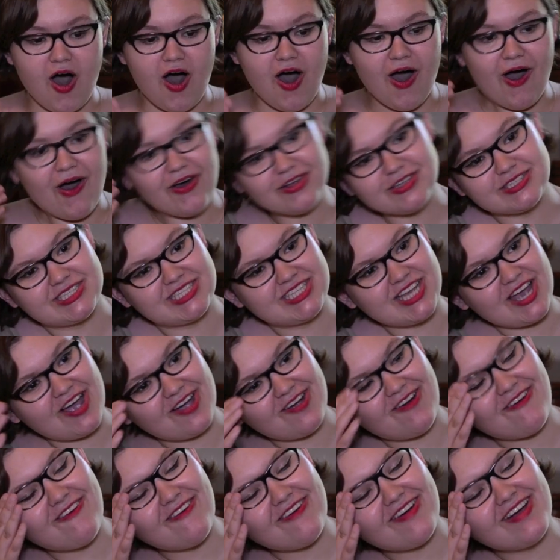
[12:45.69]

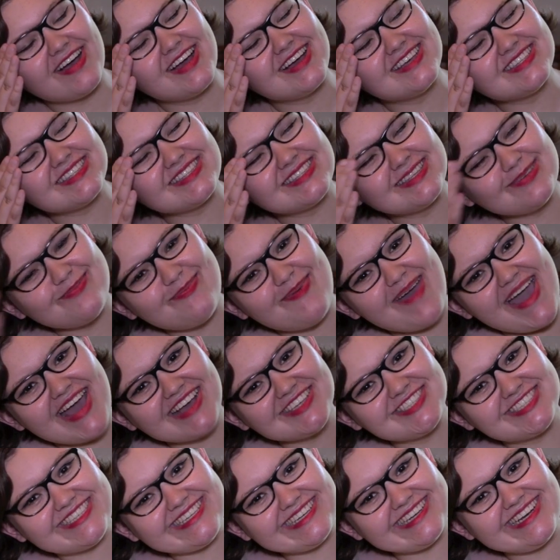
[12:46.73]
Also,
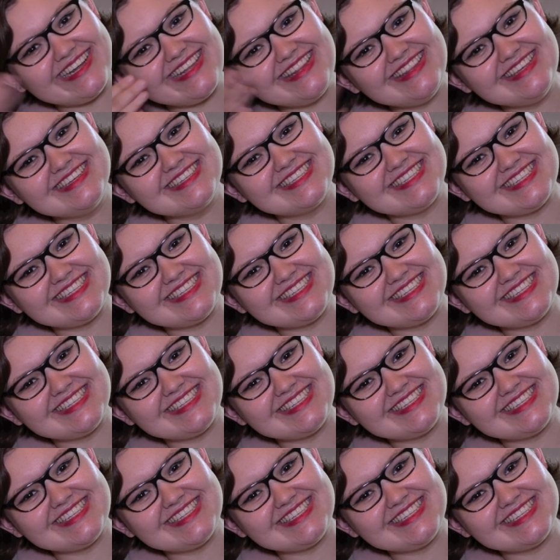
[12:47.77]
Sebastian and the